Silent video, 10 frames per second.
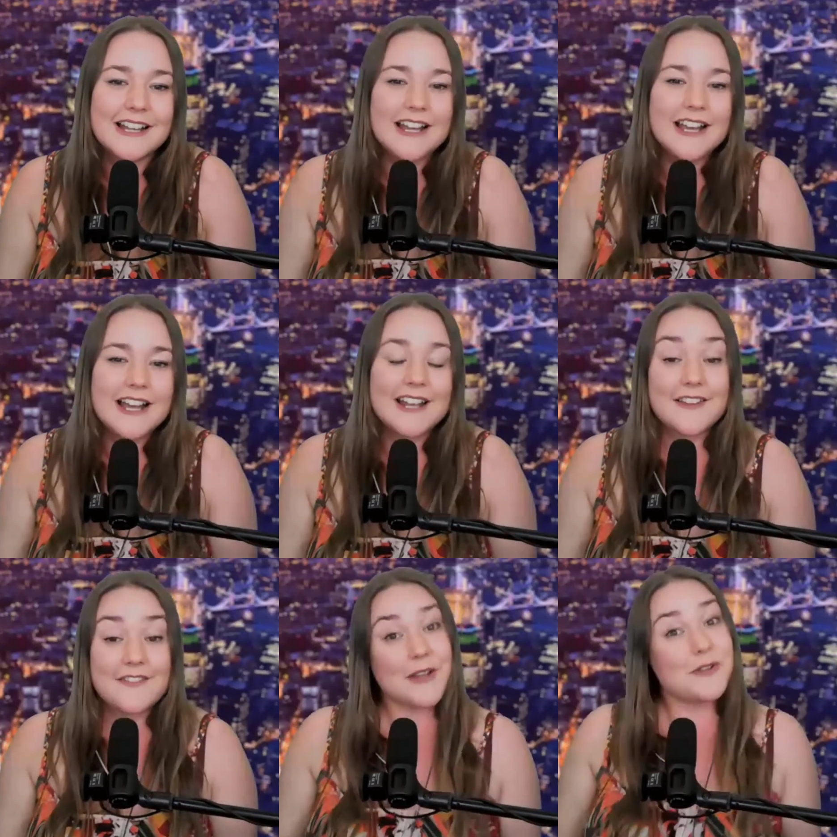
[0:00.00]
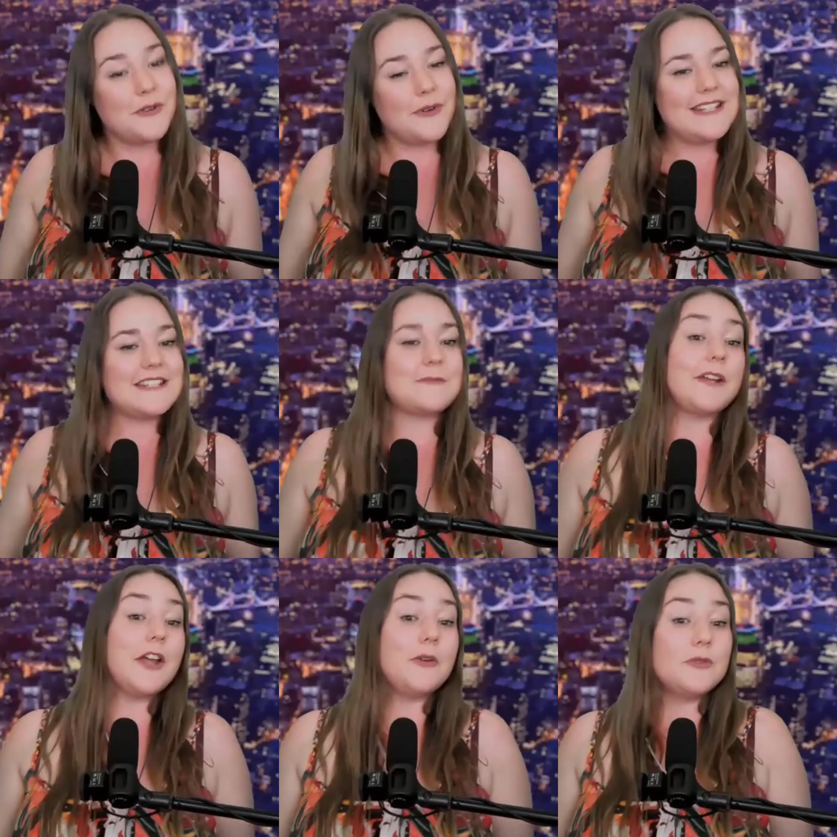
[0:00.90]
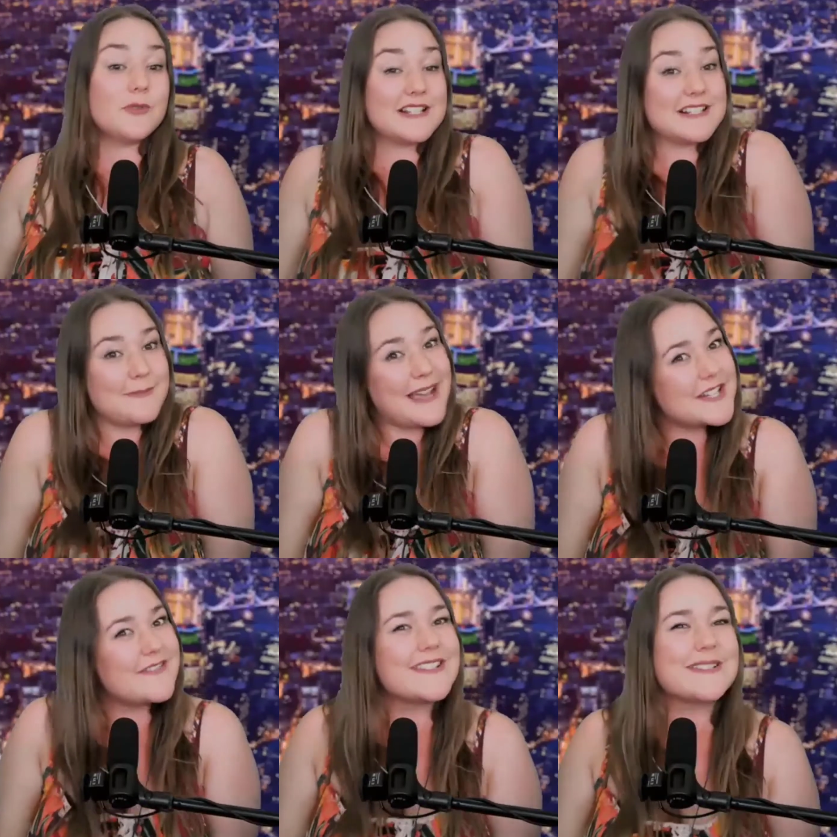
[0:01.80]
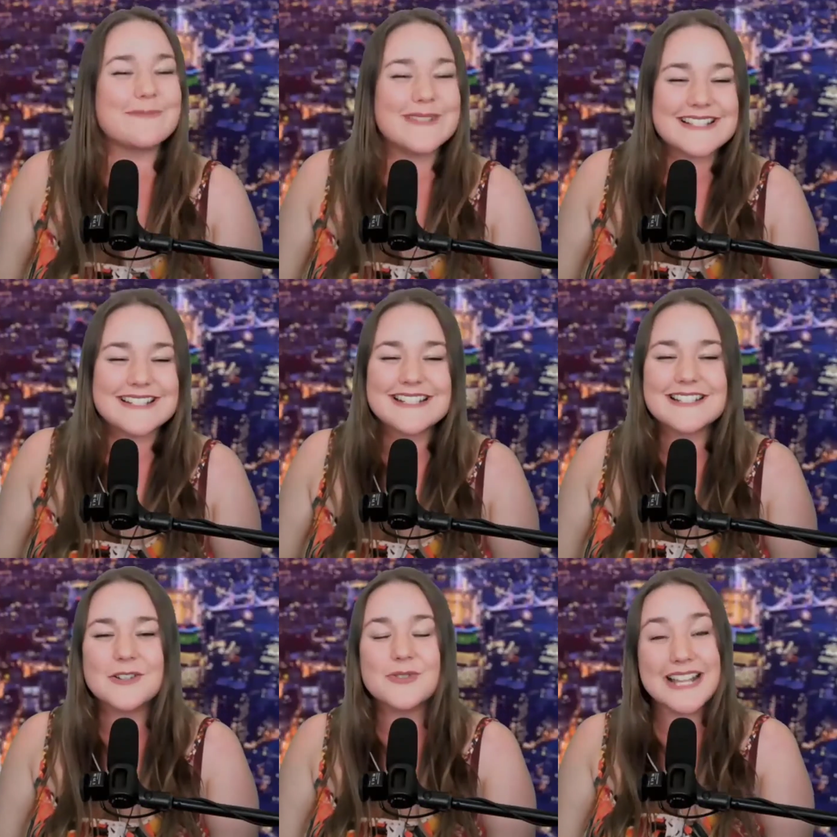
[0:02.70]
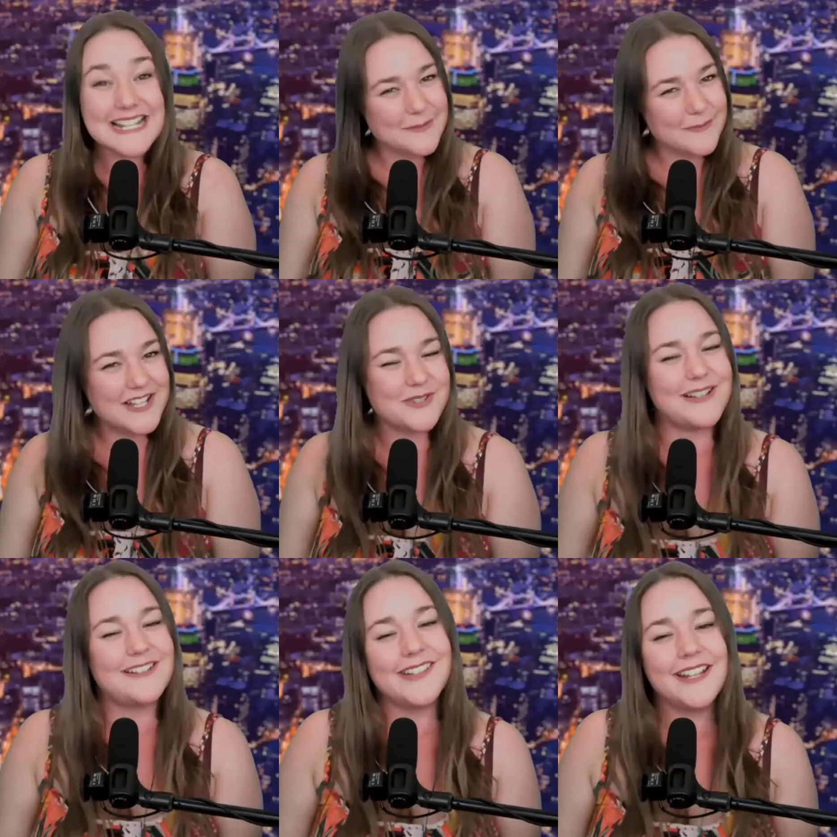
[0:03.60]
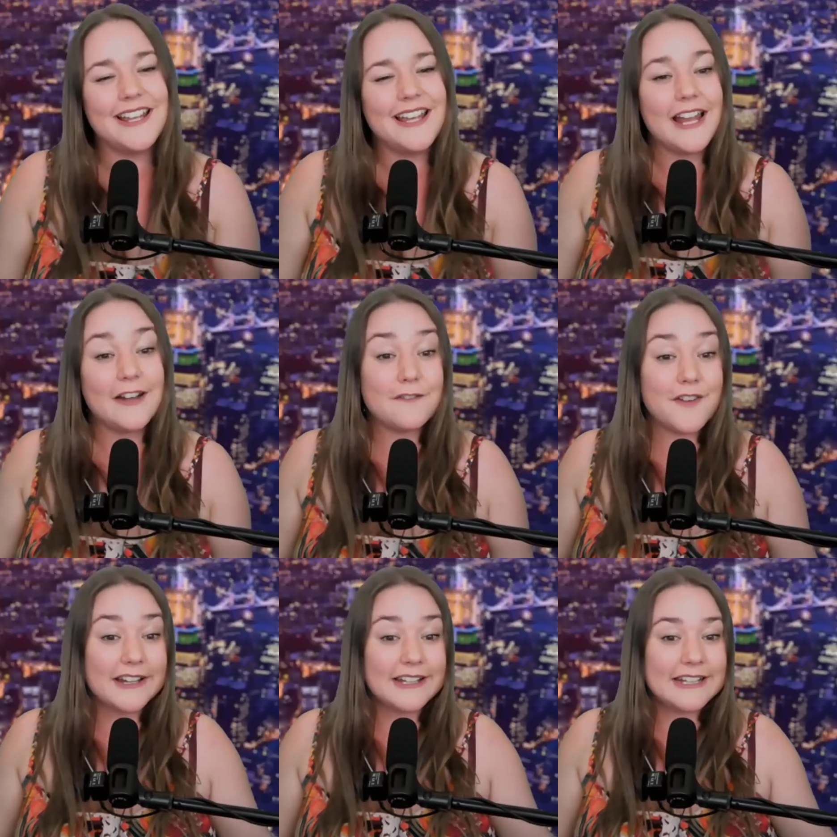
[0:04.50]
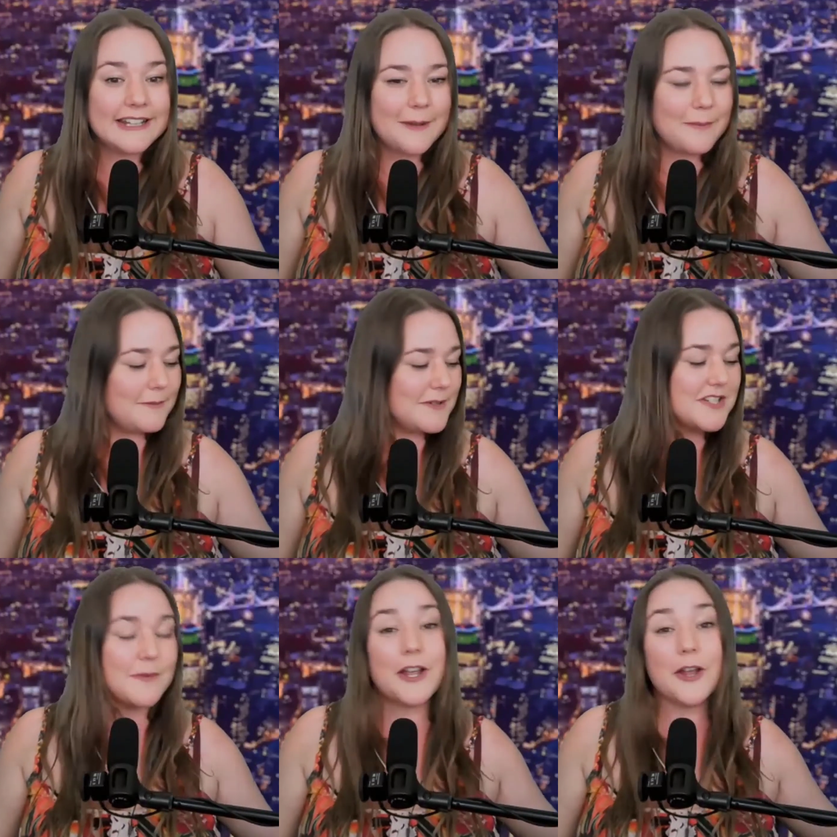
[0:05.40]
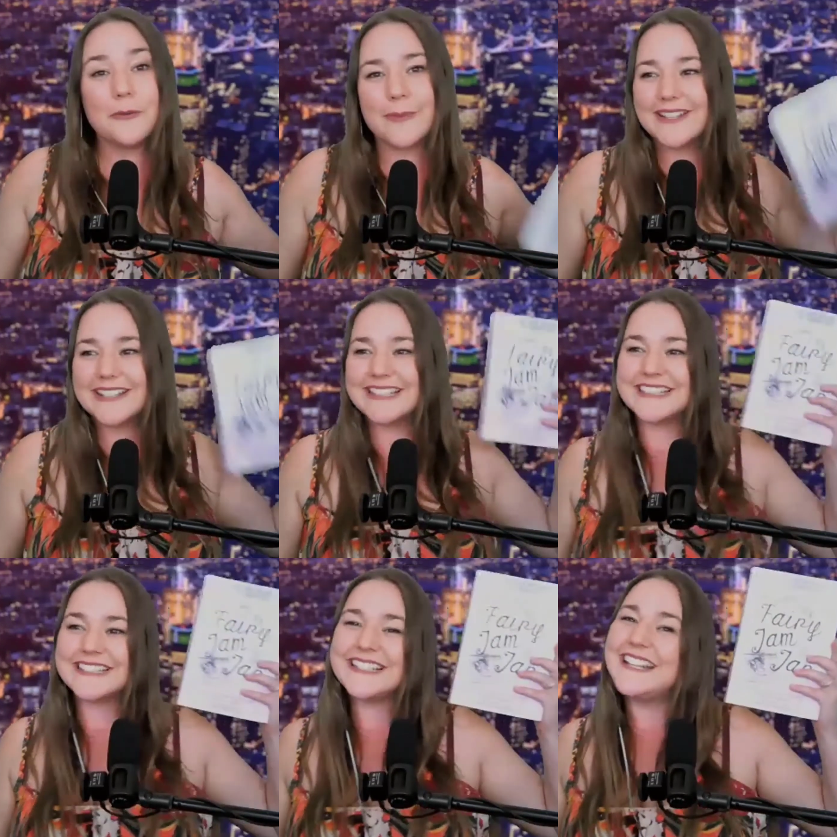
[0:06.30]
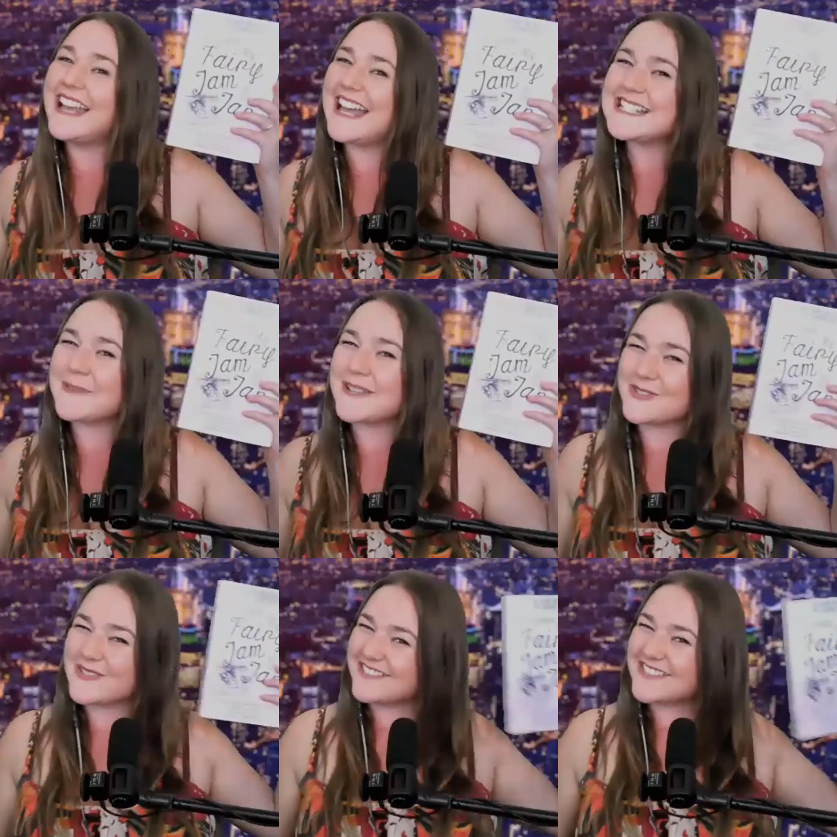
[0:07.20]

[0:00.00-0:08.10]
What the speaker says: And I then created my own autism activism business called Asperger World. And finally, I published my own book, Asperger World.